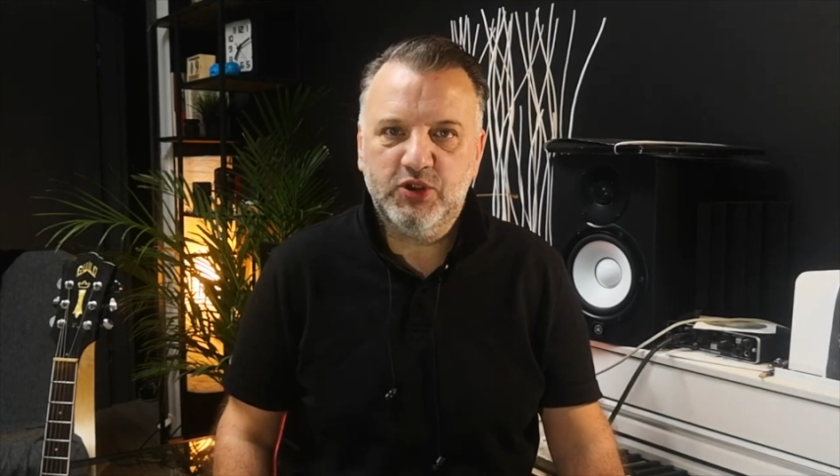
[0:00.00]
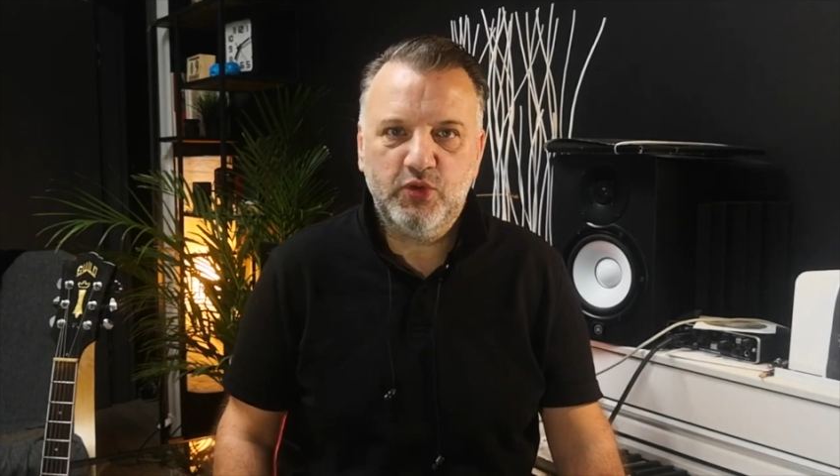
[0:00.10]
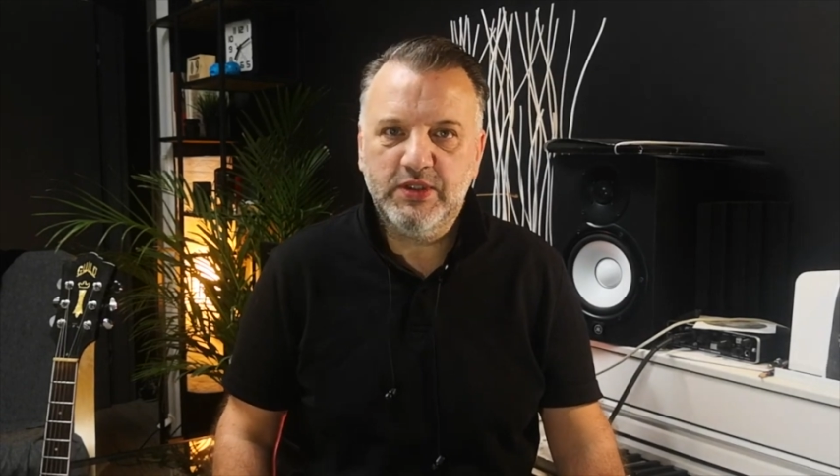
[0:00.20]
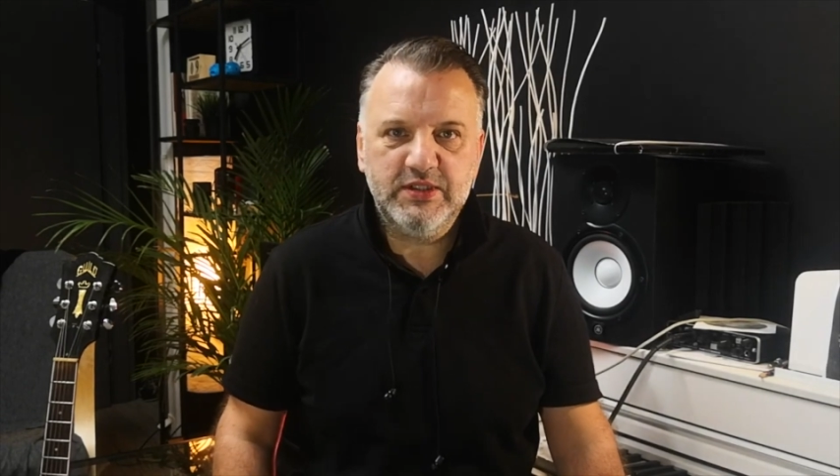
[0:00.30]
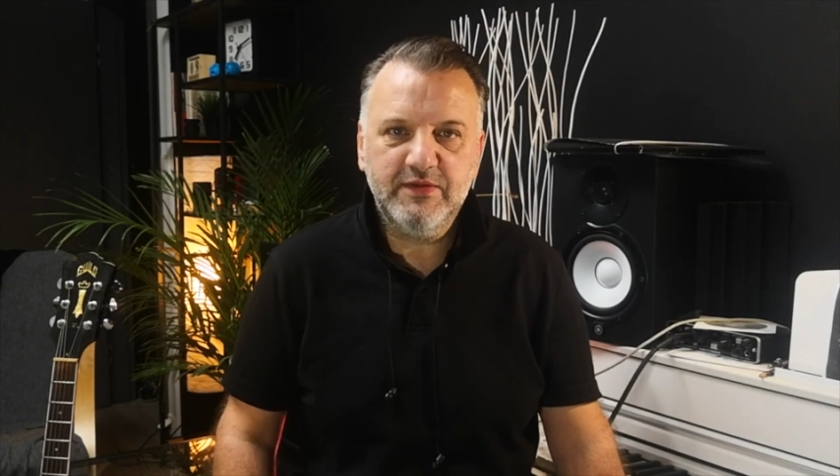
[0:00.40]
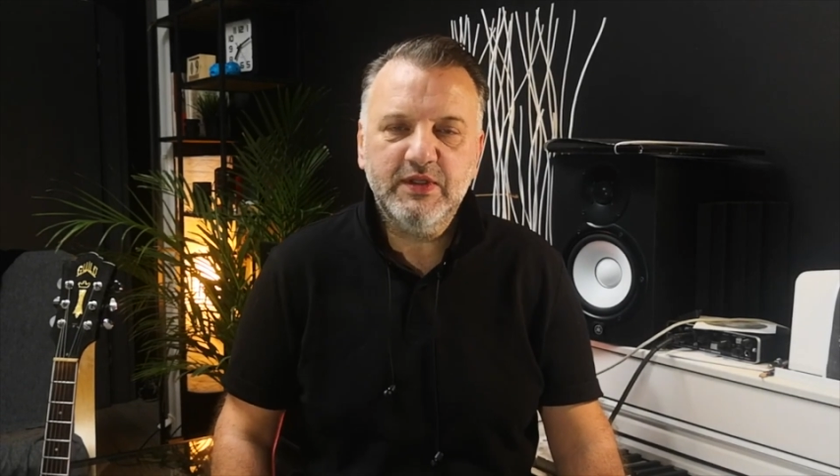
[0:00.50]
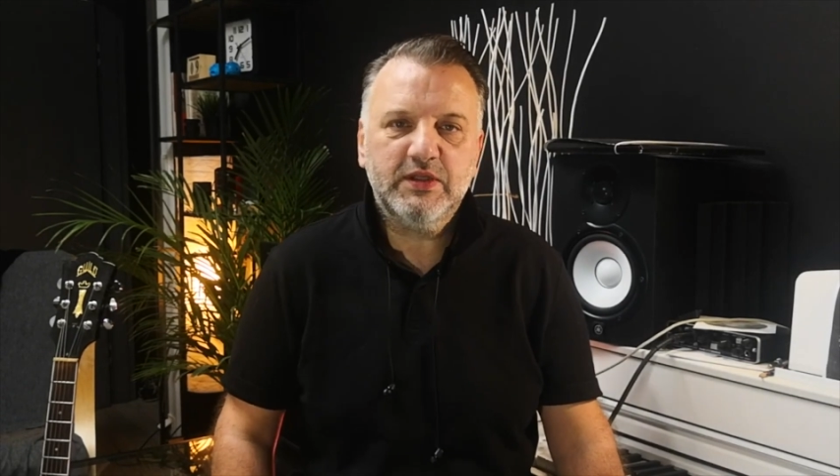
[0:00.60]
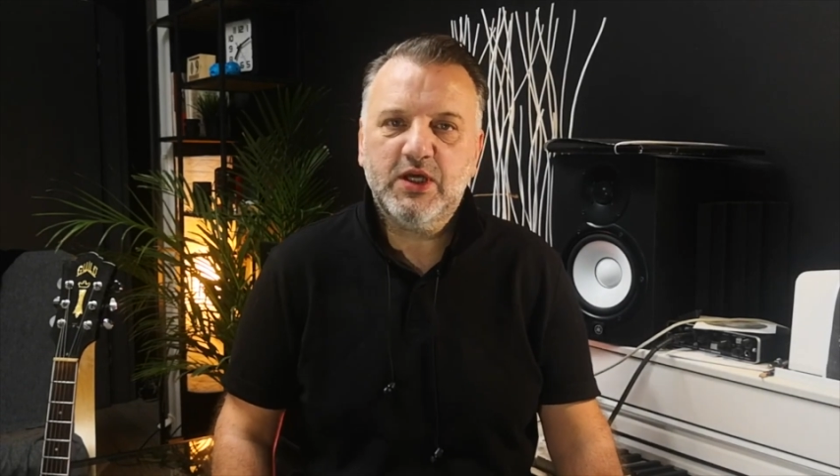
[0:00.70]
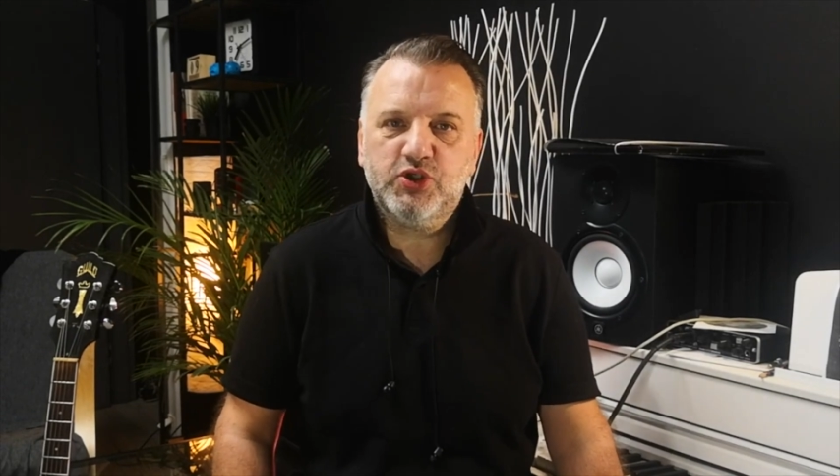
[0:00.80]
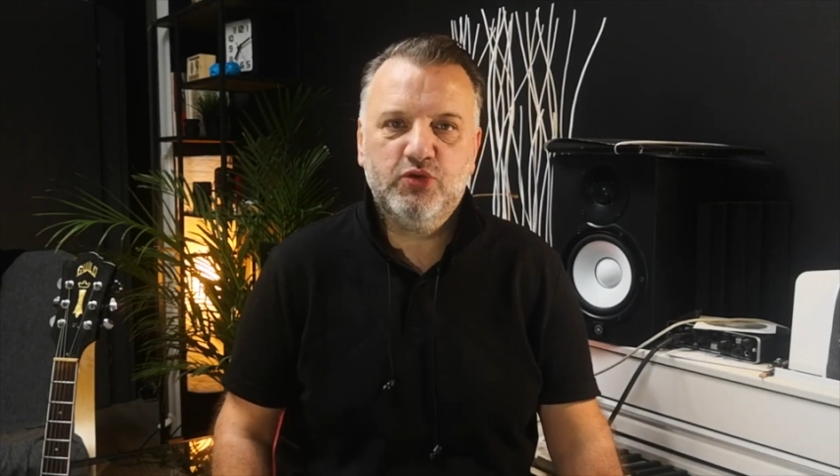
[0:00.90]
channel.
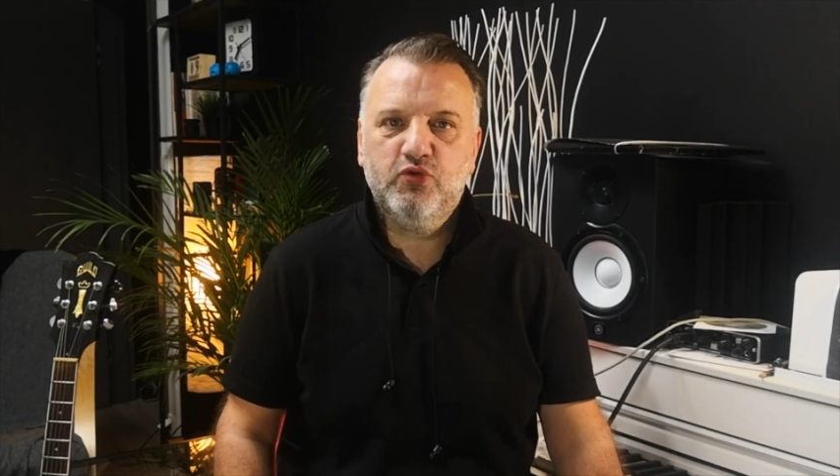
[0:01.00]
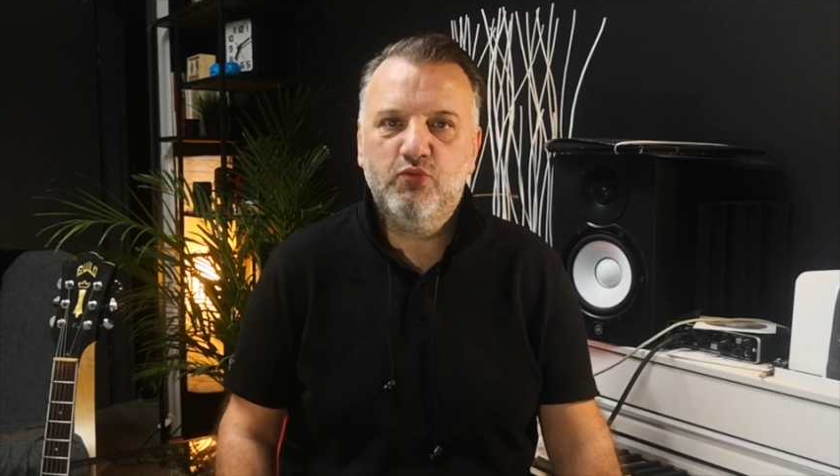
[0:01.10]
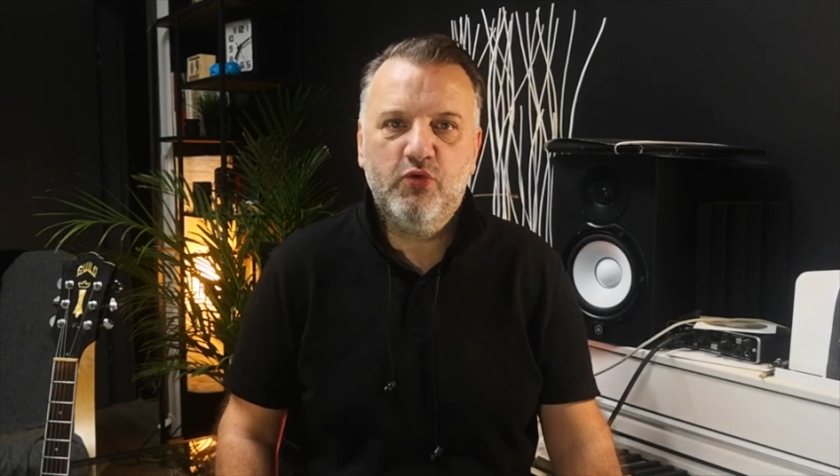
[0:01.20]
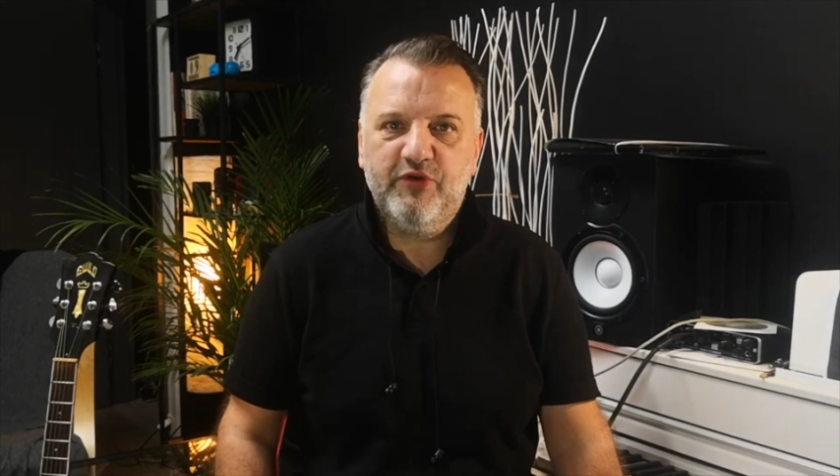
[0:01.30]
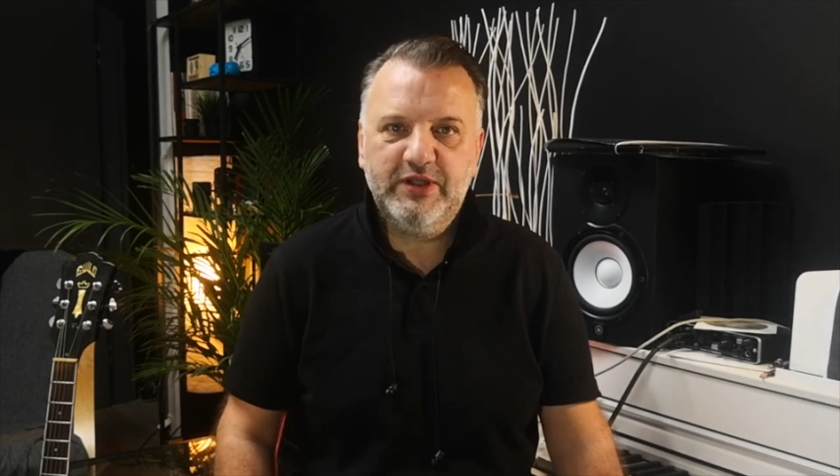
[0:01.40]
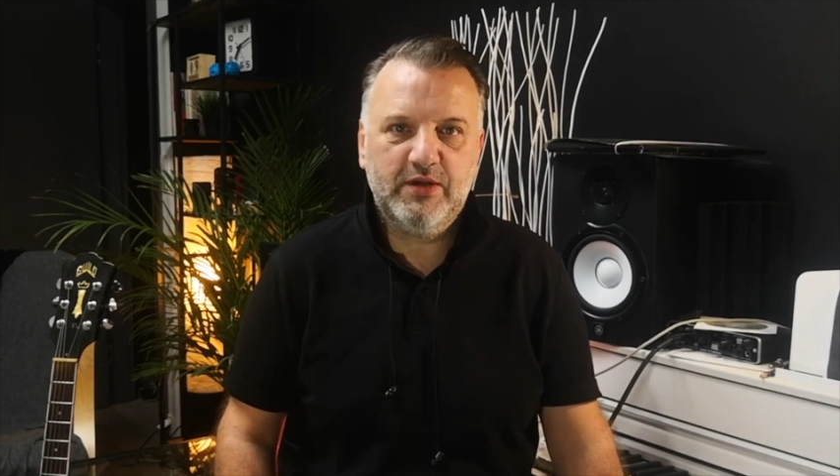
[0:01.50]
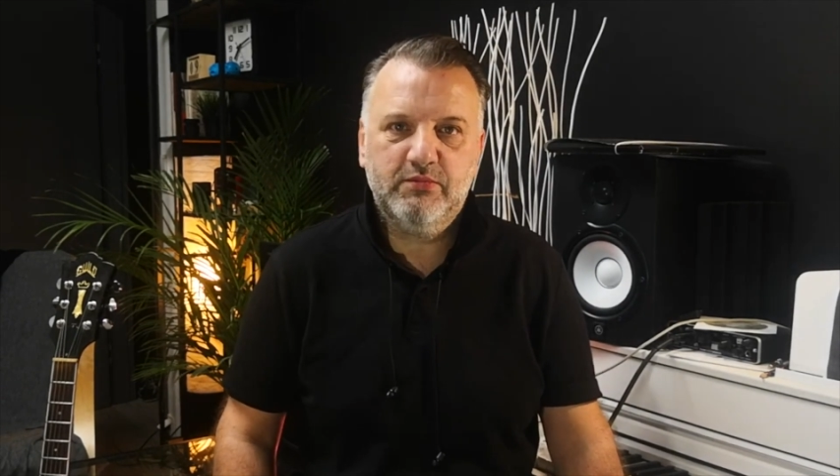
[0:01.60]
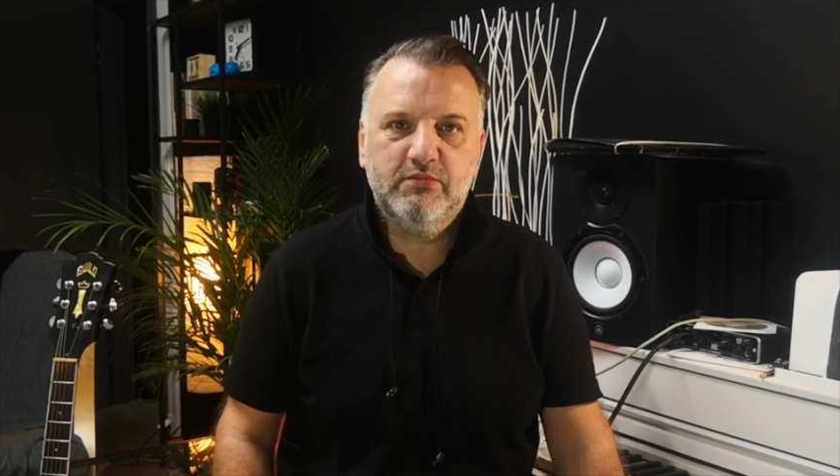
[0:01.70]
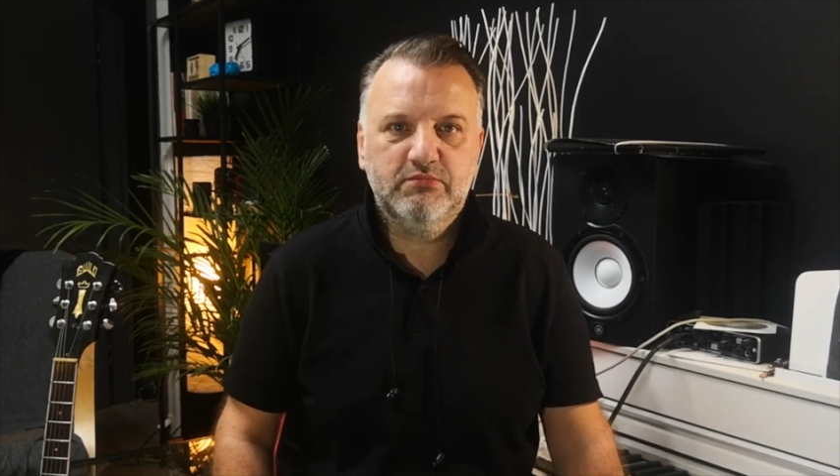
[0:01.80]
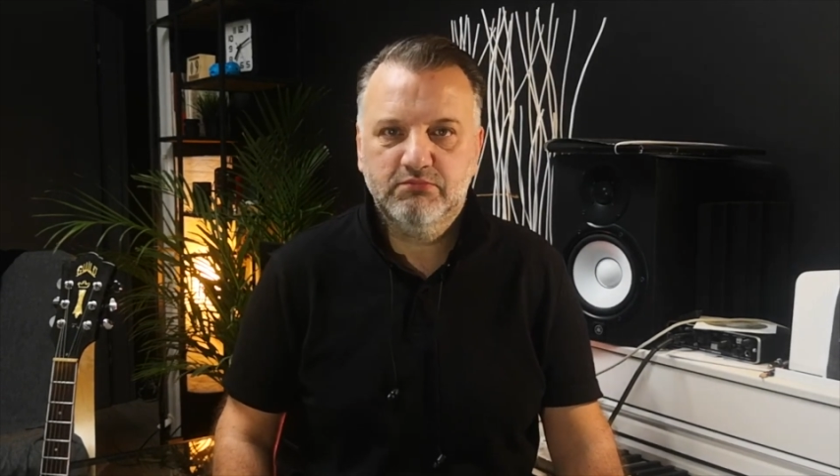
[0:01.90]
Stay
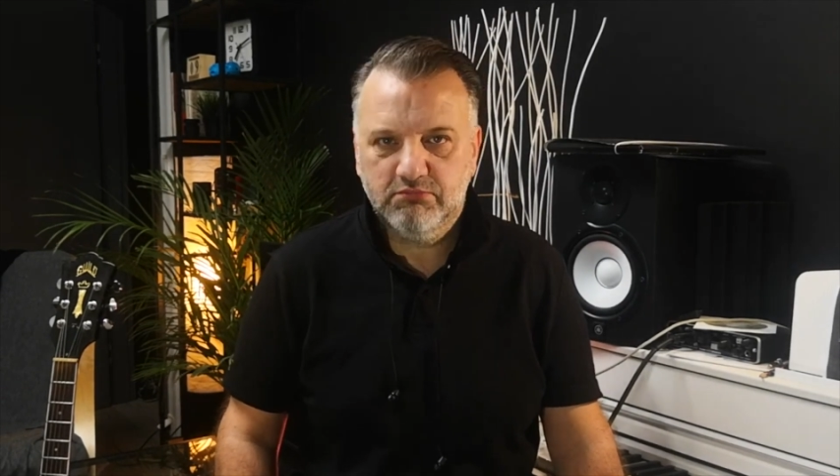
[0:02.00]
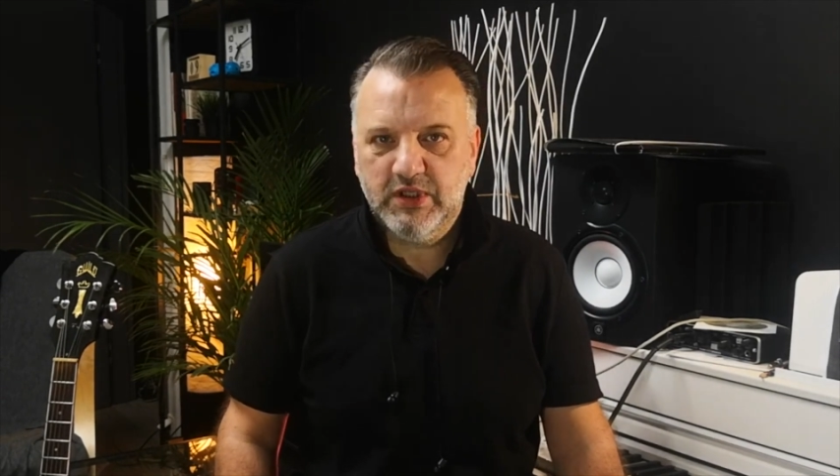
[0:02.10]
tuned.